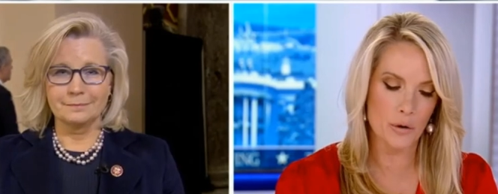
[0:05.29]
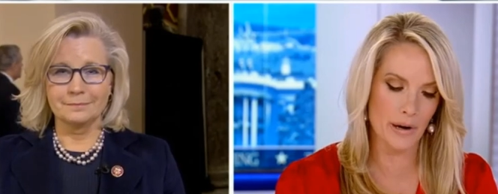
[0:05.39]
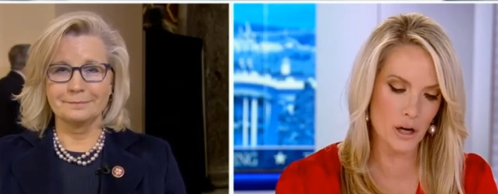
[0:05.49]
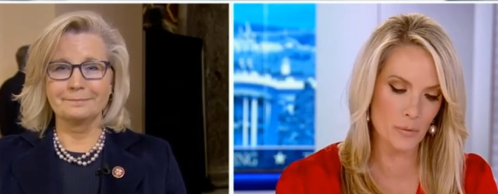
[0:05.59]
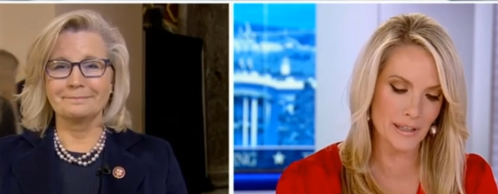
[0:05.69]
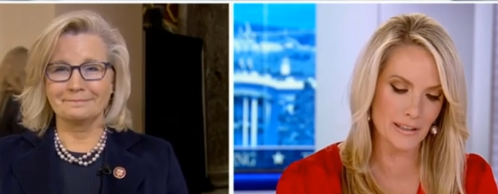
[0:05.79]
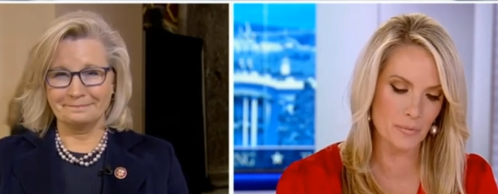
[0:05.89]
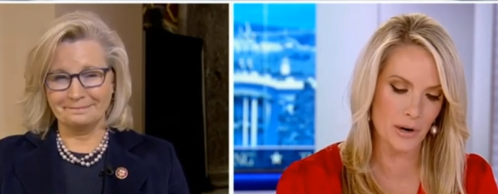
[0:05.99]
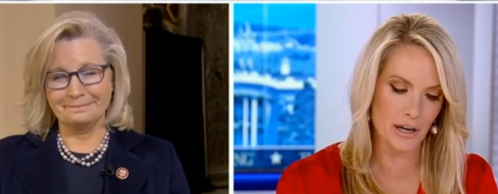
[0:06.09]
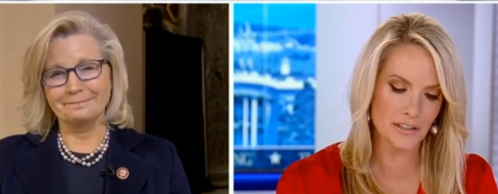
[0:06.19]
Speaker 1: Wyoming
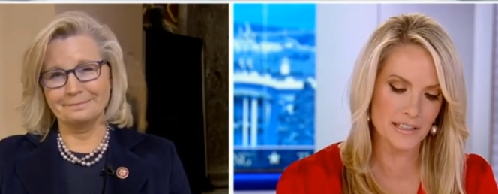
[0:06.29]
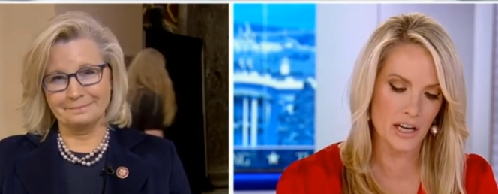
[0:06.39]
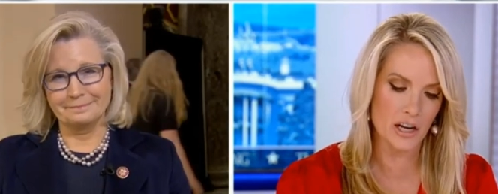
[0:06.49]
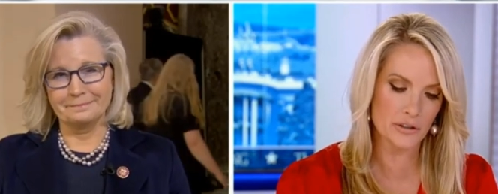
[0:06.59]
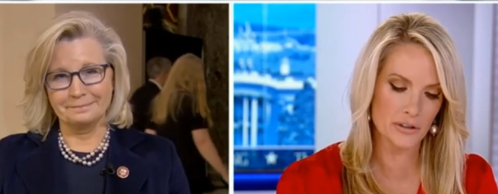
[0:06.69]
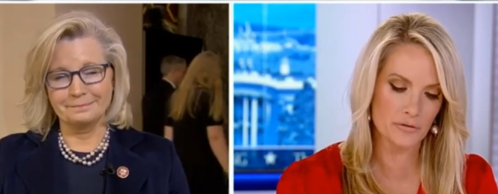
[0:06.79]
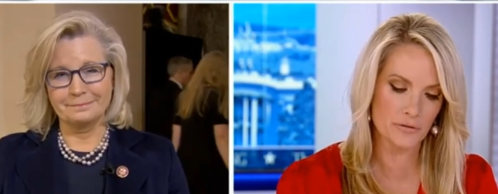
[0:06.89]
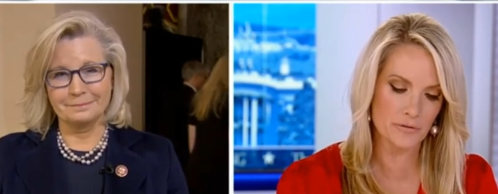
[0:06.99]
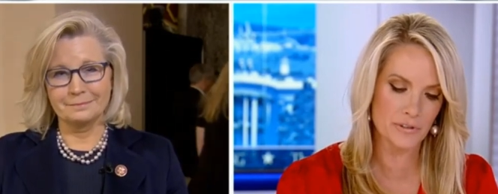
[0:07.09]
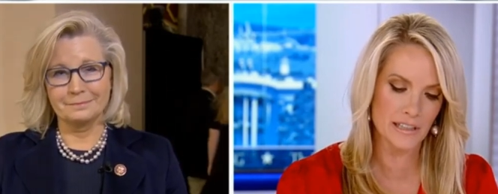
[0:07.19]
marked its
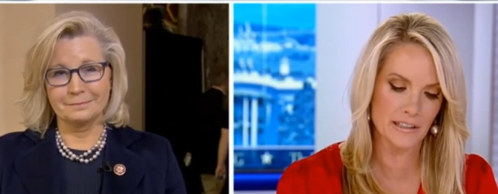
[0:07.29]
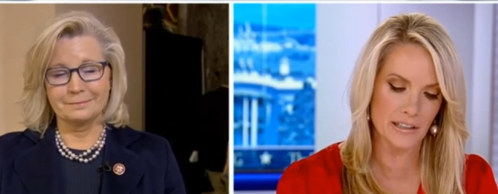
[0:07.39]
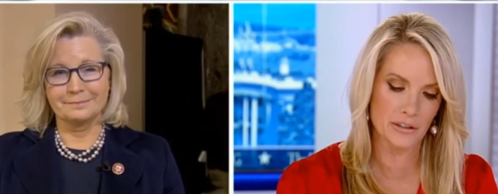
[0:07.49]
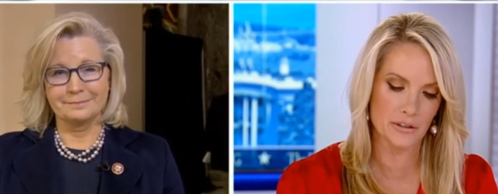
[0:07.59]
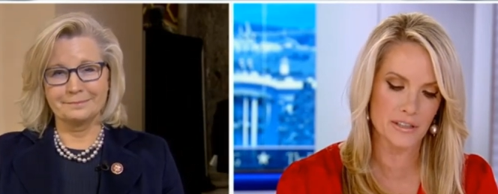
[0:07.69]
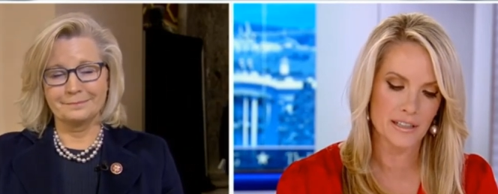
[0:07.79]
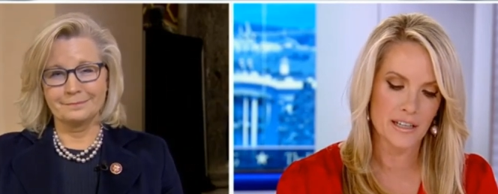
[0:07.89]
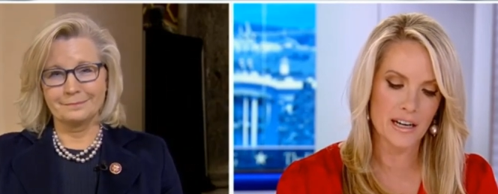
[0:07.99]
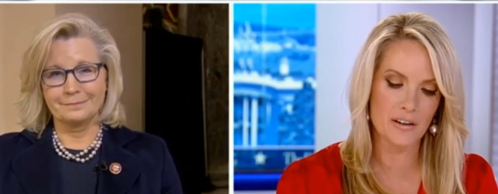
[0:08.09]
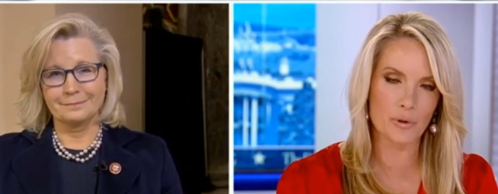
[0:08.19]
150 years
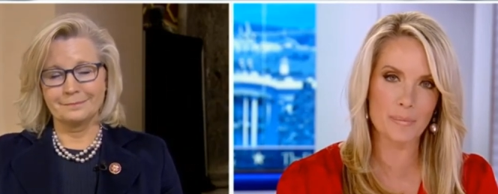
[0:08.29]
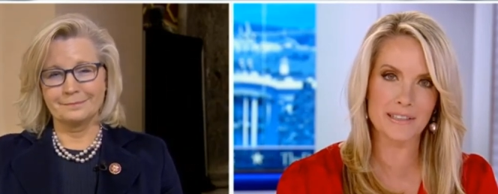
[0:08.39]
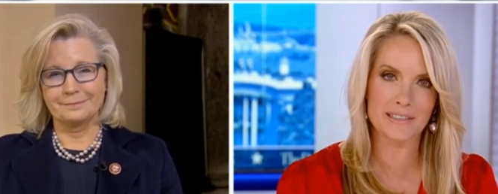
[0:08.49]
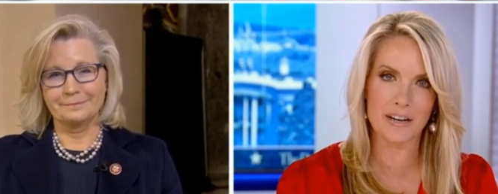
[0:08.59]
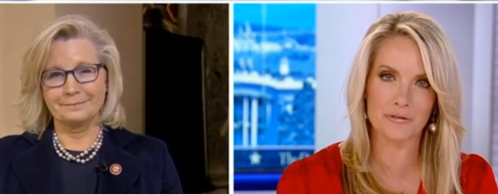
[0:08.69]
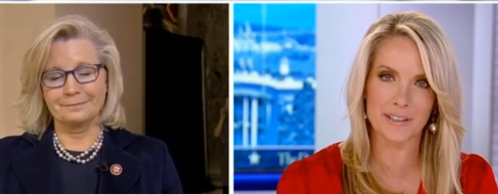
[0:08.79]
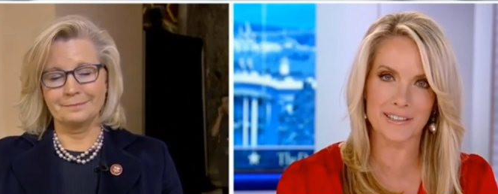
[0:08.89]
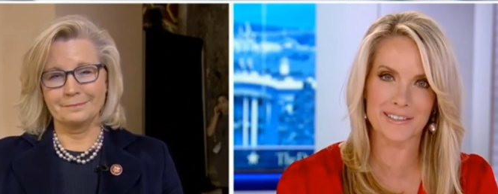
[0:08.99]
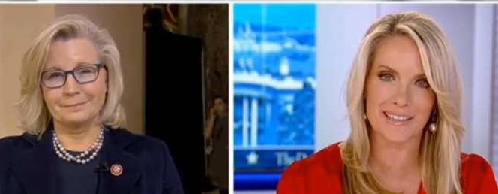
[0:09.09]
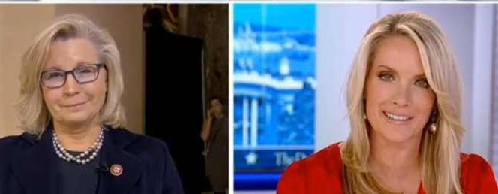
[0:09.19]
of women's
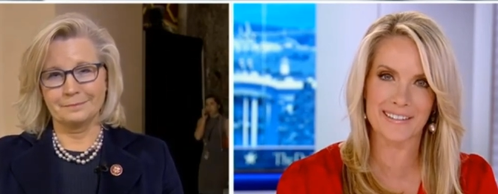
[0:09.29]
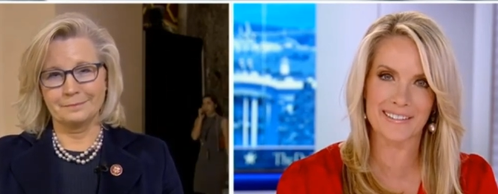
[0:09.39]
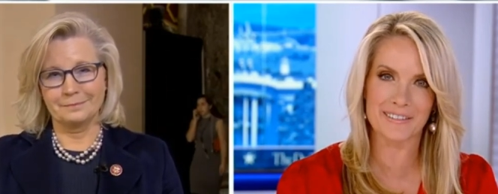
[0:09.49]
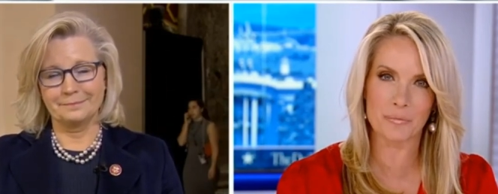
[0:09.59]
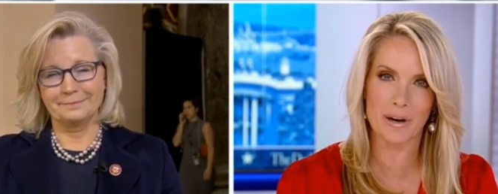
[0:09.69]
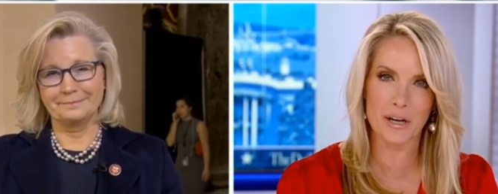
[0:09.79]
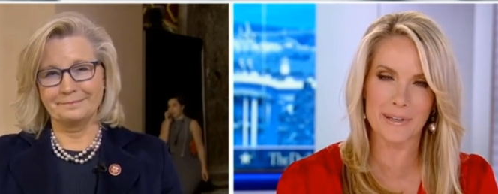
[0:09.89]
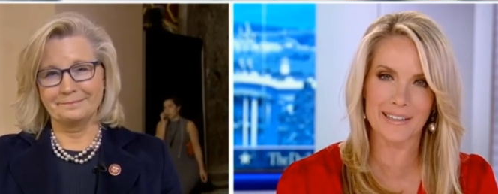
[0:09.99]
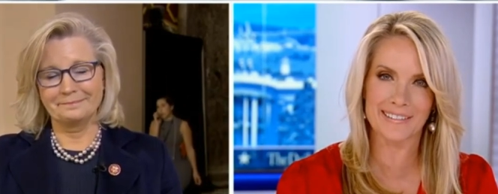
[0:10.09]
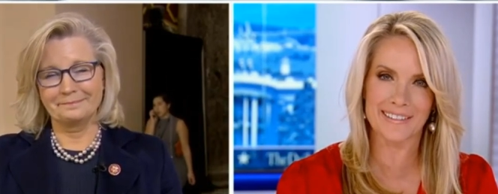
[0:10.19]
suffrage. Uh,
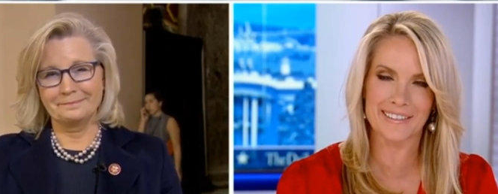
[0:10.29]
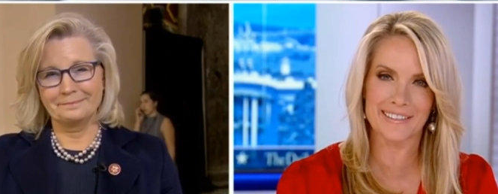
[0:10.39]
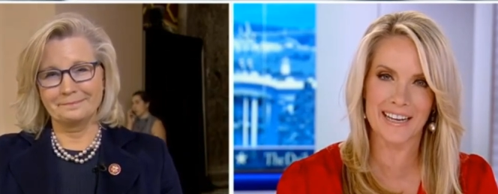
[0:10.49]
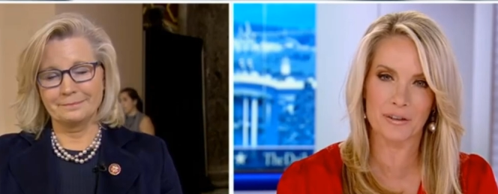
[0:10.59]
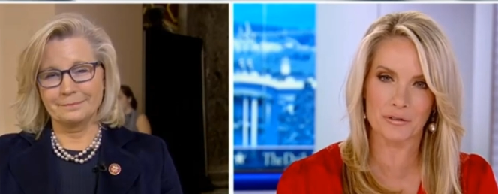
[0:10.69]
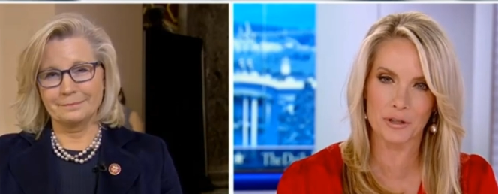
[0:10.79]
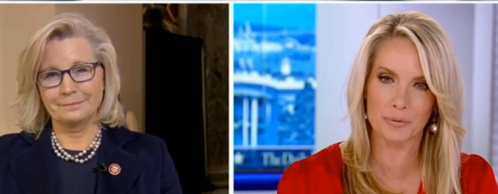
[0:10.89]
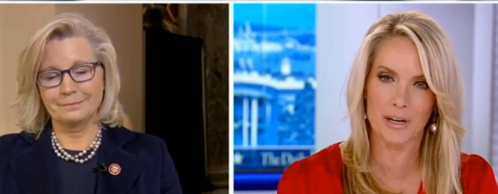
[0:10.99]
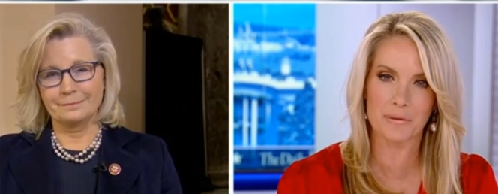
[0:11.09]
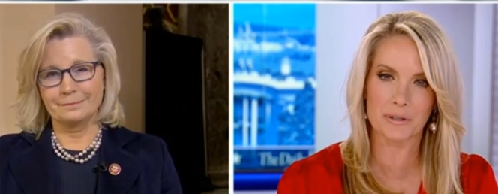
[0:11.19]
Wyoming, the state, of
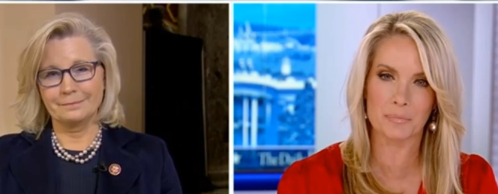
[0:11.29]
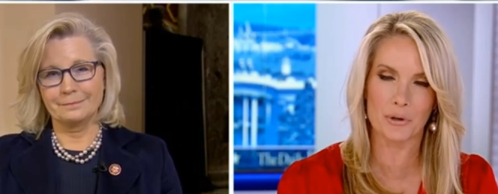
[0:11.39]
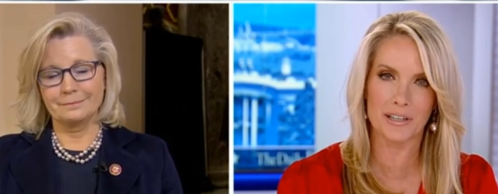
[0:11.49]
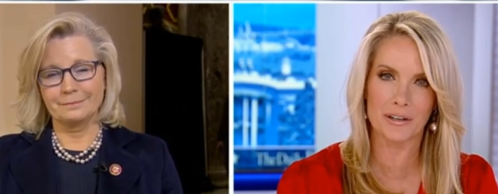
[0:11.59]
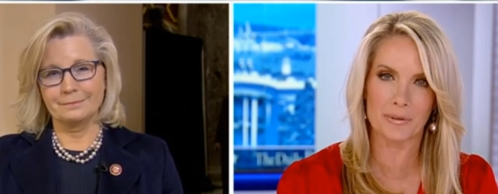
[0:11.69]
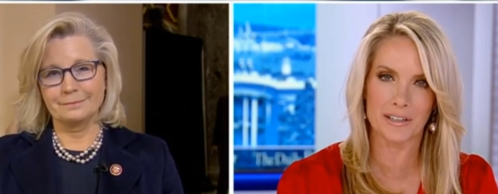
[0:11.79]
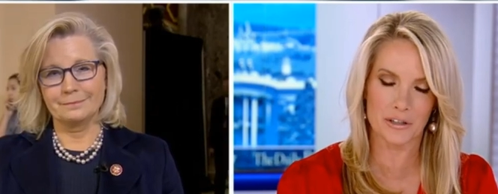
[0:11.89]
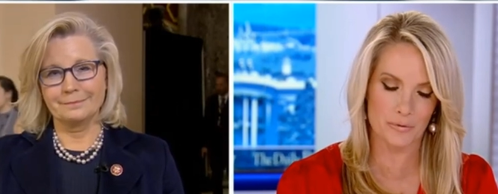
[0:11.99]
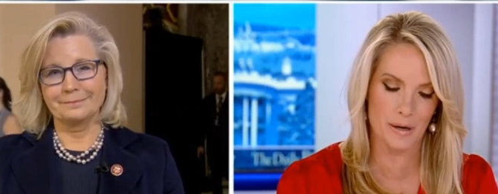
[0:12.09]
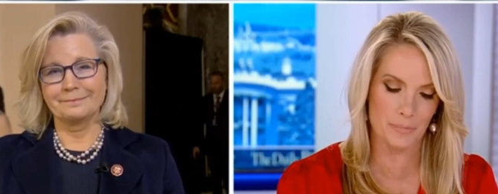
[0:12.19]
course, where I was born and where
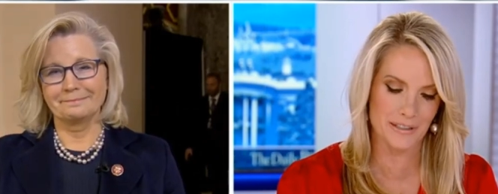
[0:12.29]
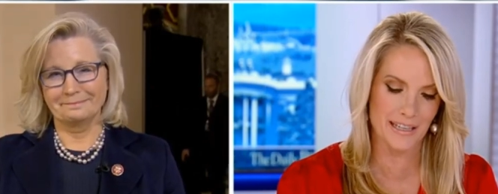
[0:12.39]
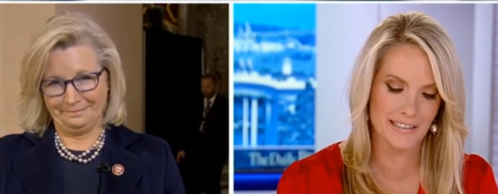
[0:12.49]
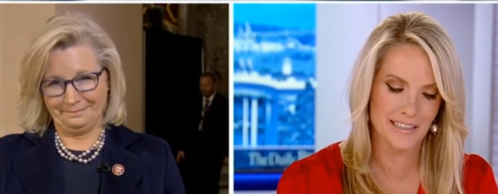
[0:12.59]
you represent,